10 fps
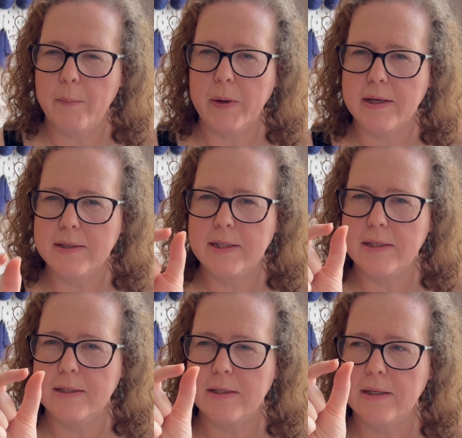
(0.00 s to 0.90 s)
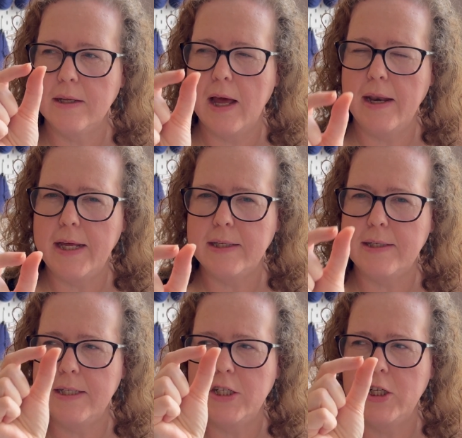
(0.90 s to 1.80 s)
Because it's a knit
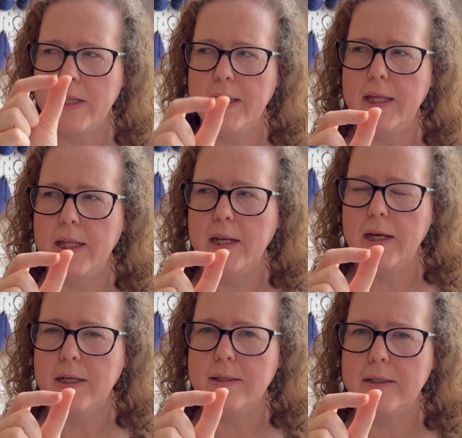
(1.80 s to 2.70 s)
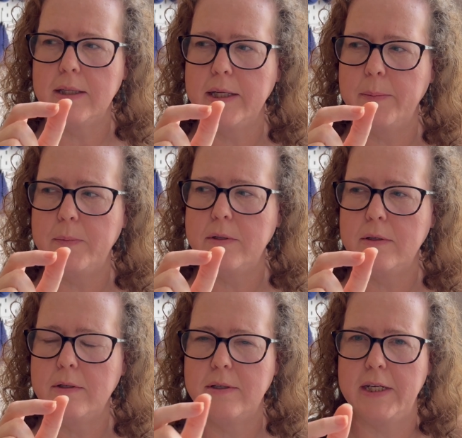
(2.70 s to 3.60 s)
stitch and then a slipped
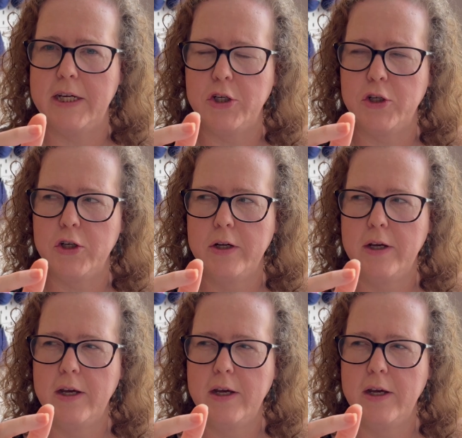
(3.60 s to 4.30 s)
stitch.